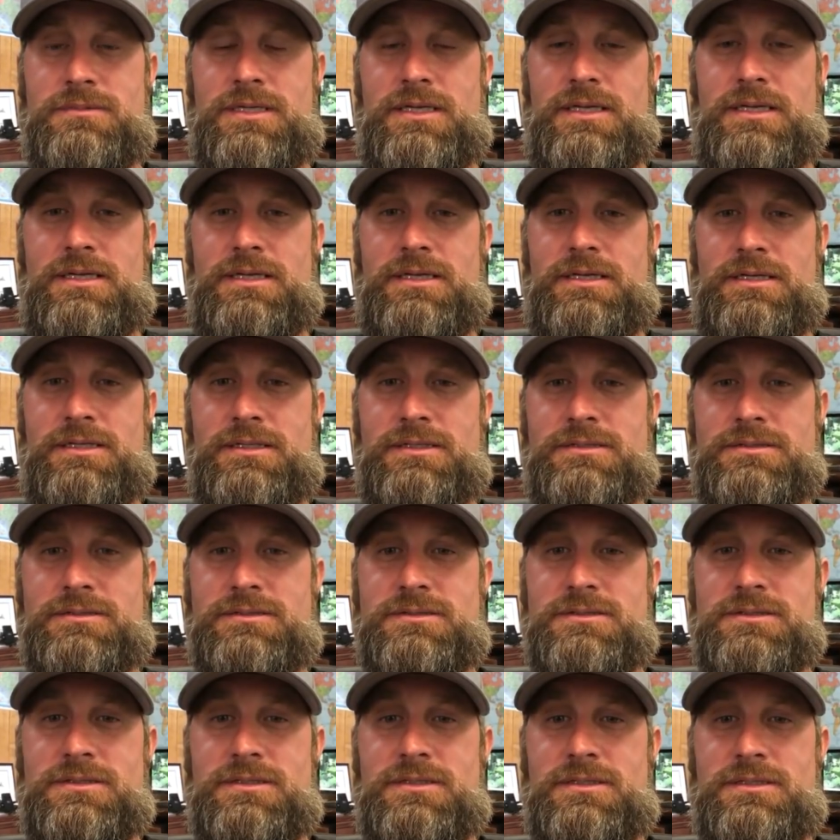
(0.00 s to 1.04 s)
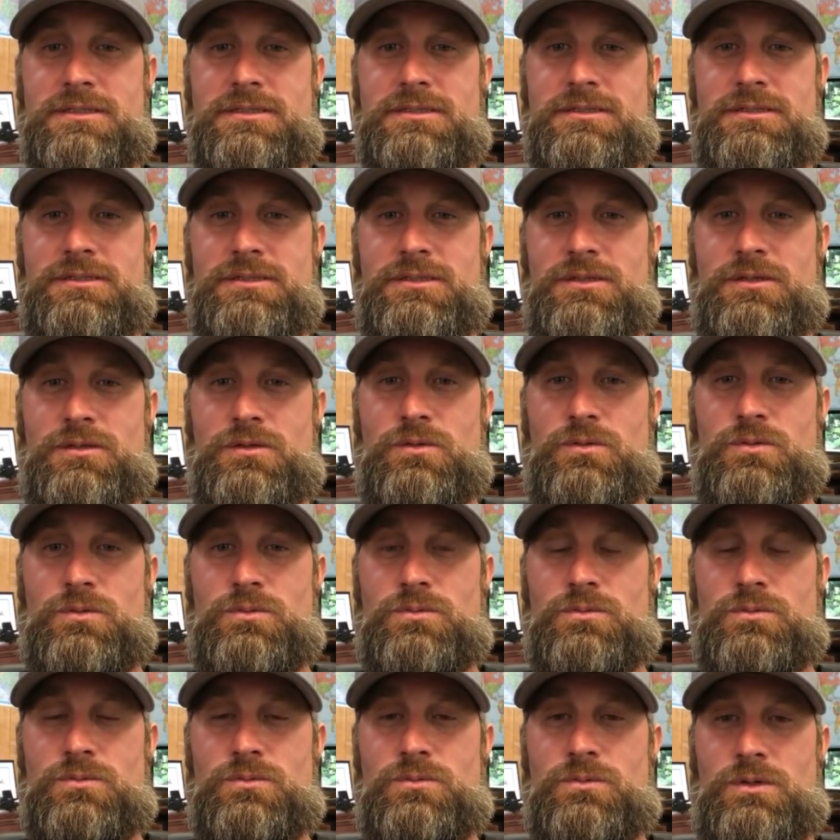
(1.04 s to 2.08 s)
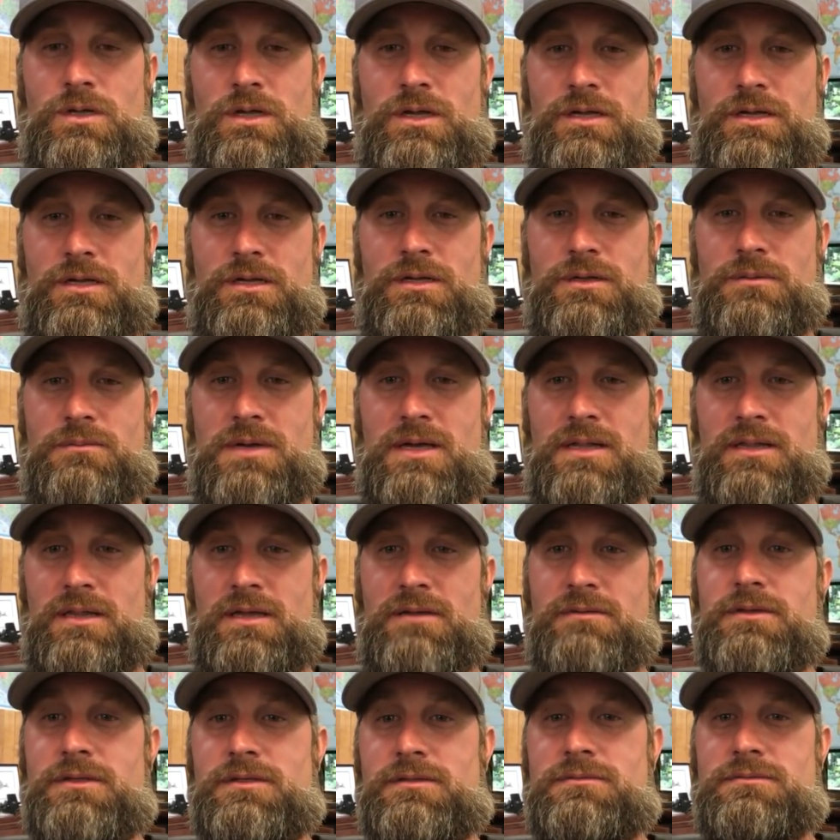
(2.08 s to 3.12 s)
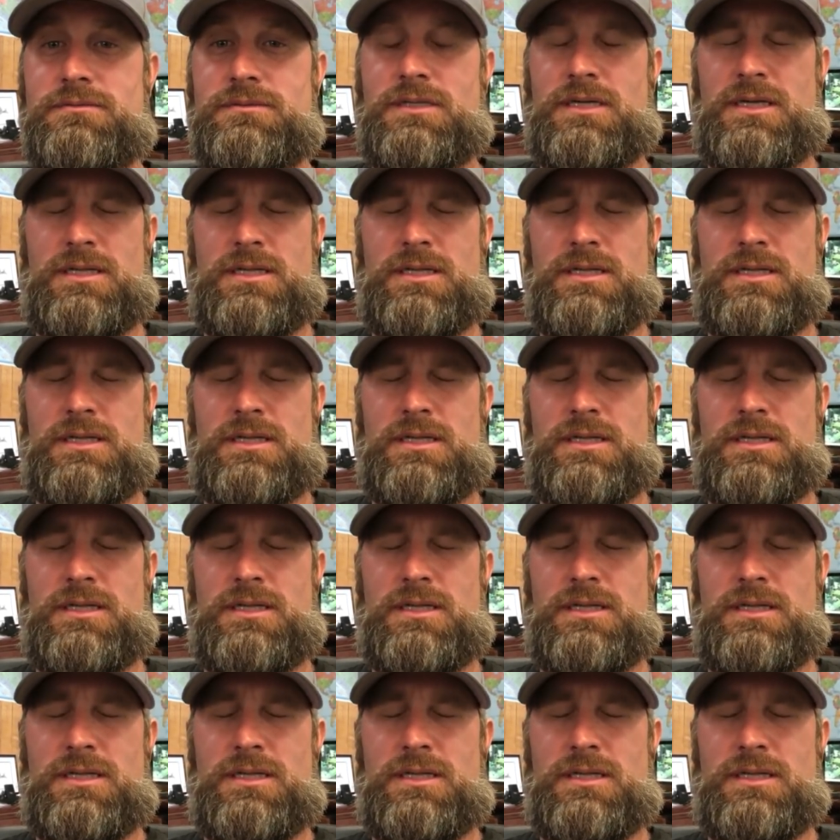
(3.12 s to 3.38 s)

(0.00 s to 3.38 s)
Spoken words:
and you know, I love it.